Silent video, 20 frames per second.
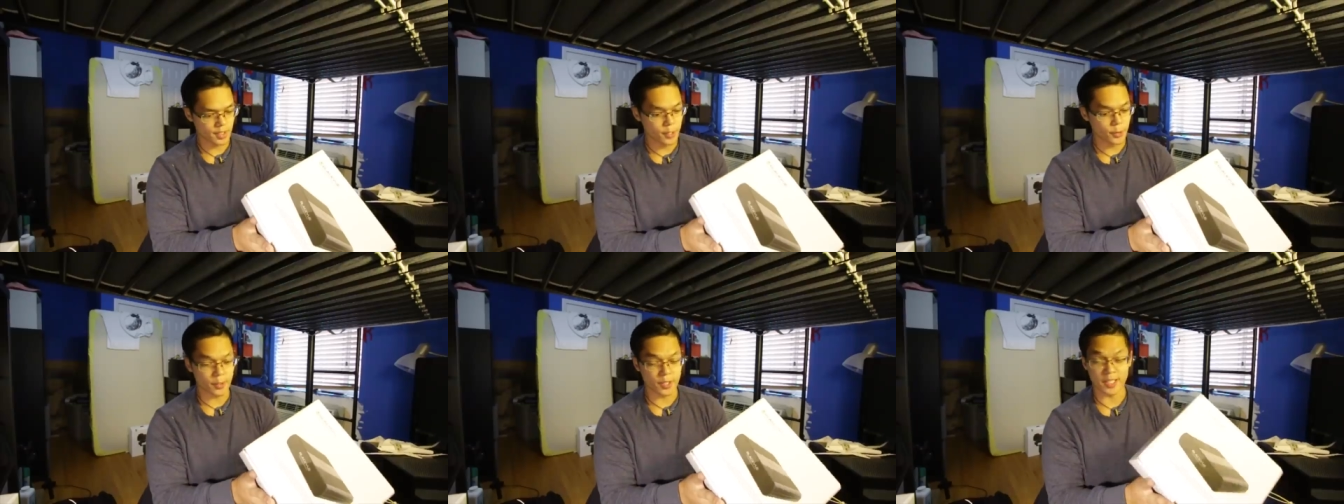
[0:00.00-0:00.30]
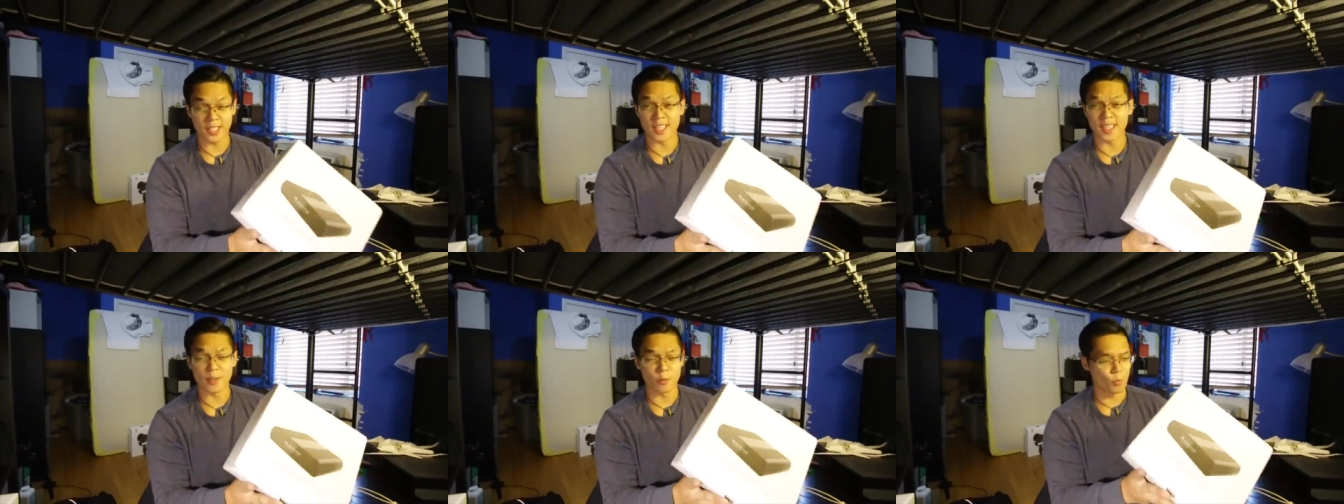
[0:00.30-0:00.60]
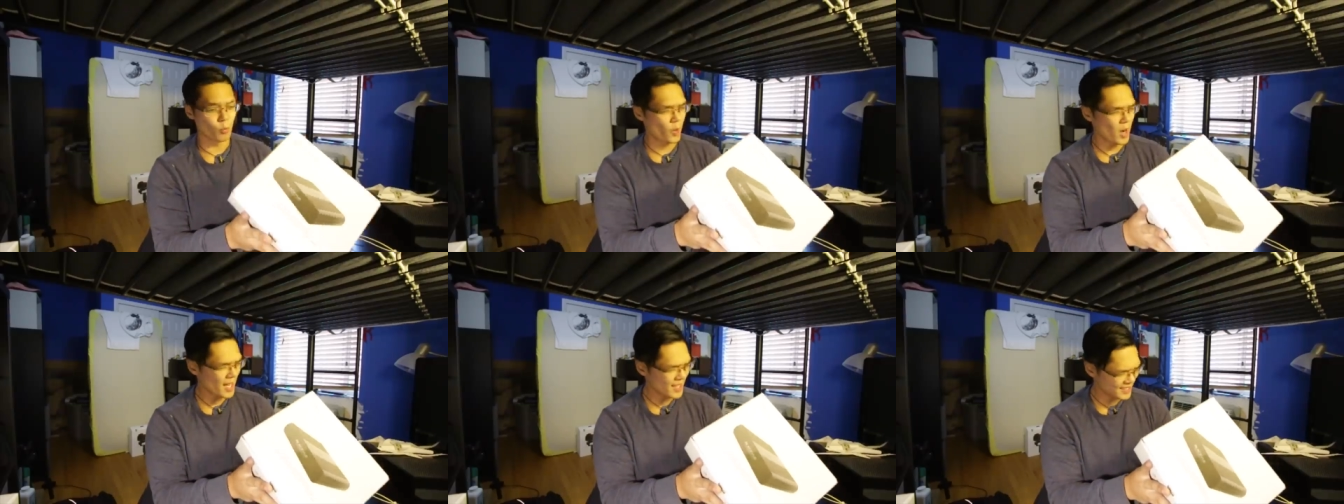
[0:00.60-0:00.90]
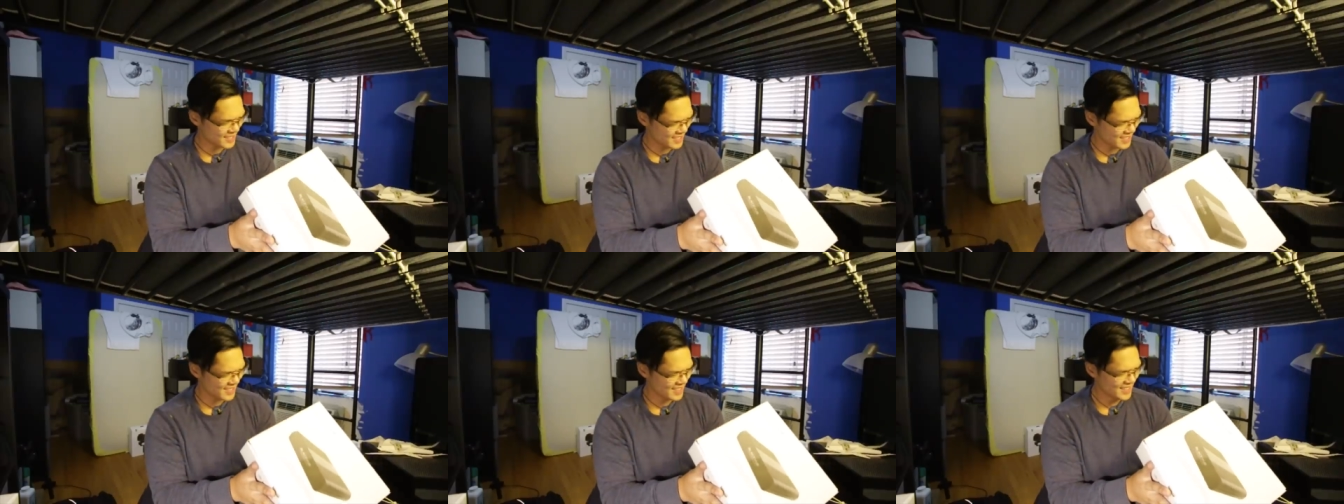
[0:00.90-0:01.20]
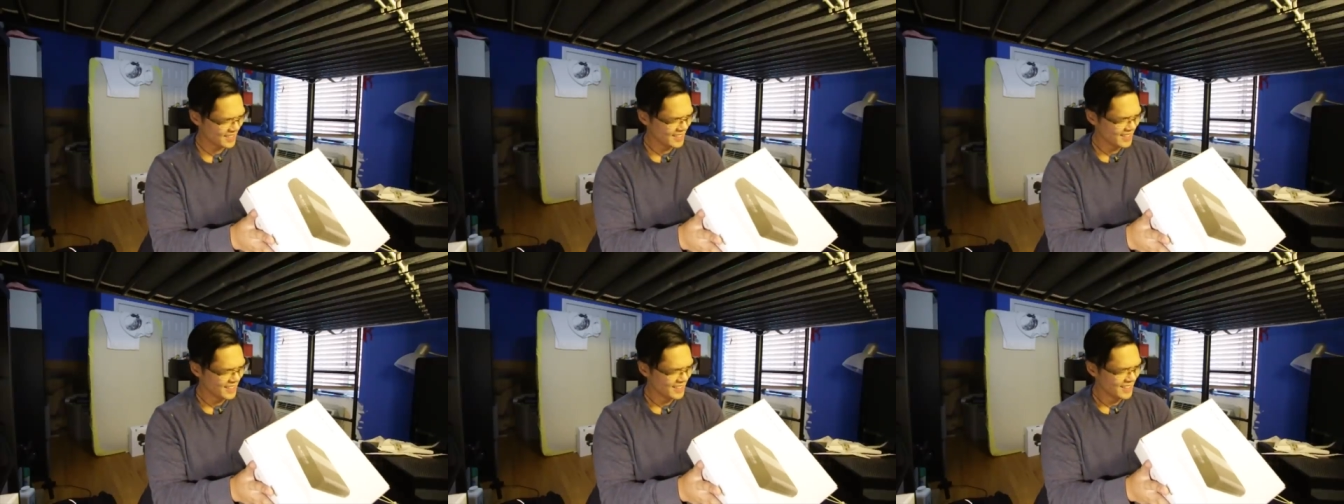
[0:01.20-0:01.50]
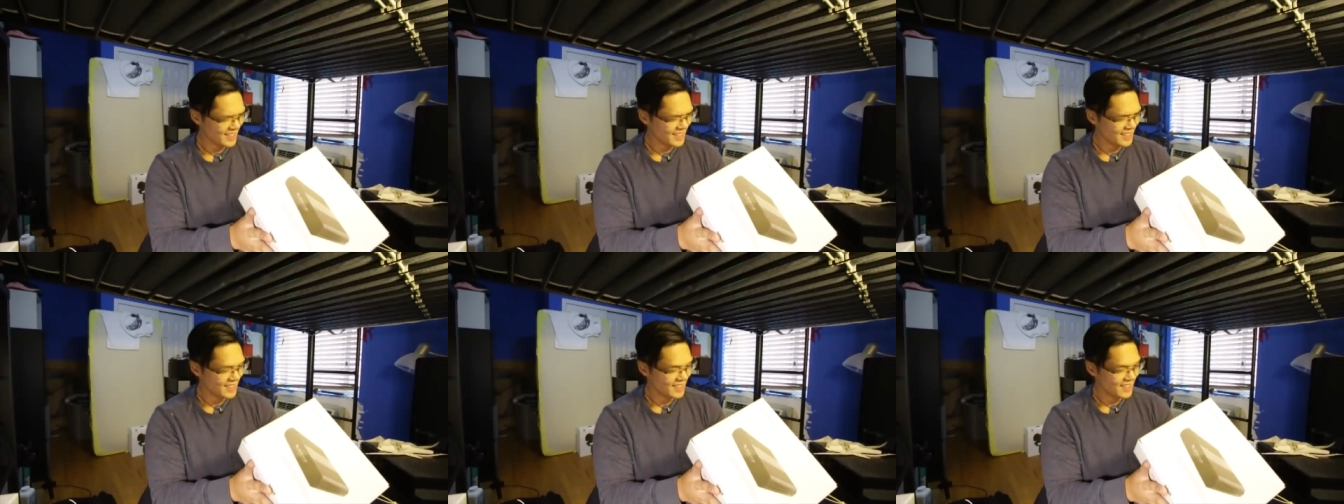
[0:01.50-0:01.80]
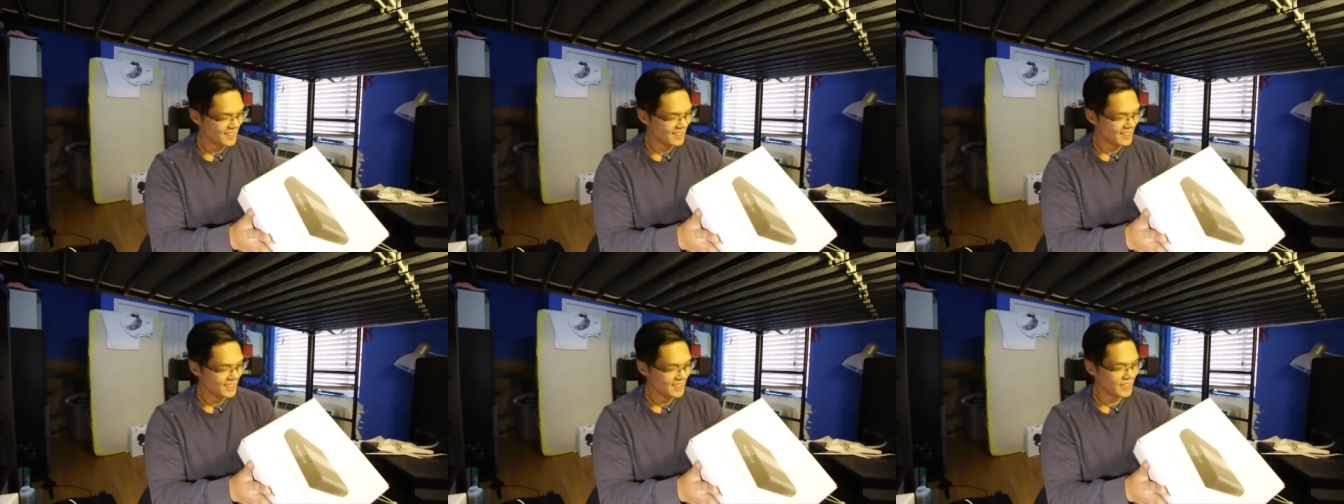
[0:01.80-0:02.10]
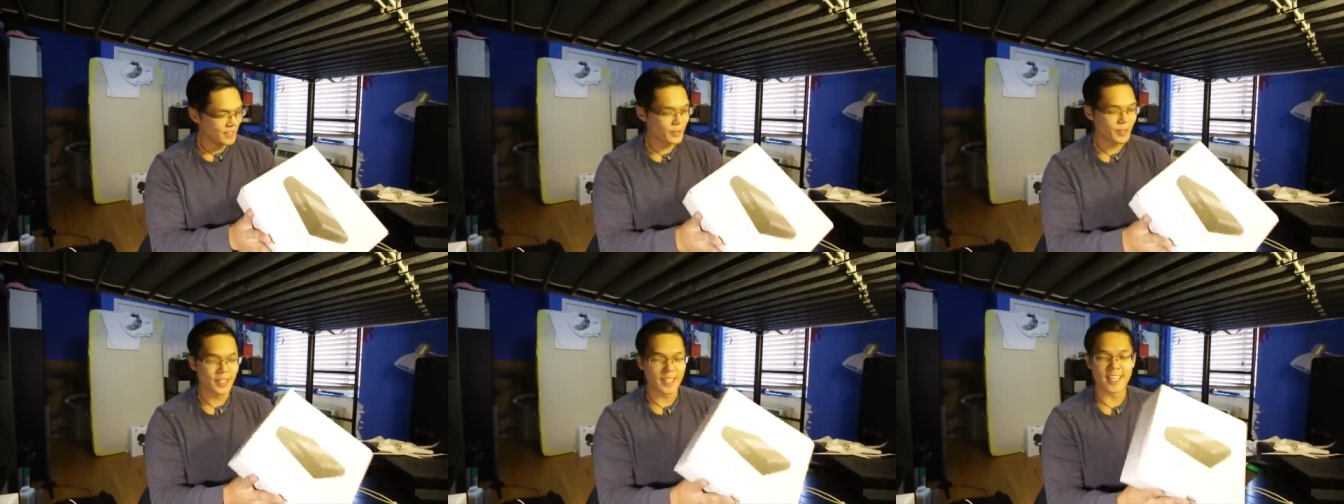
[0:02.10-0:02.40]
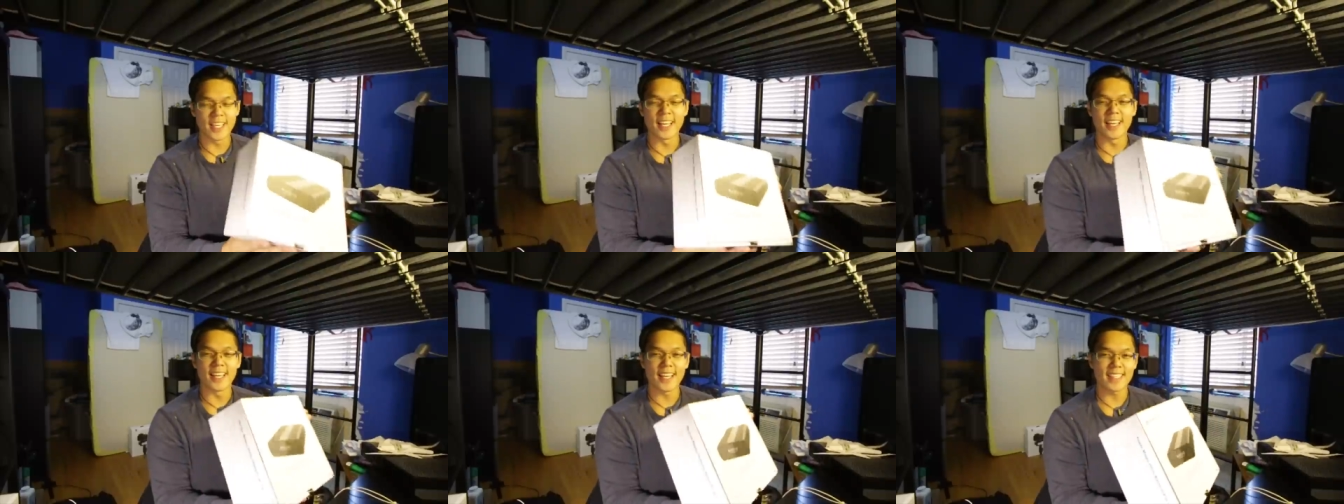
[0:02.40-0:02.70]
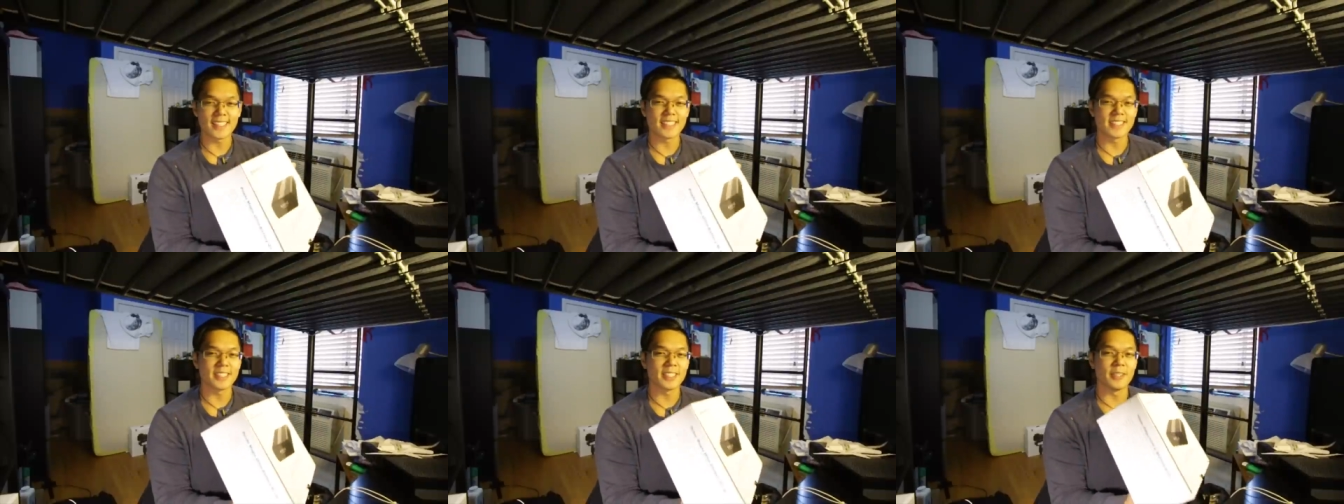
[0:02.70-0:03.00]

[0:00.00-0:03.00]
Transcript: You can what? You can connect it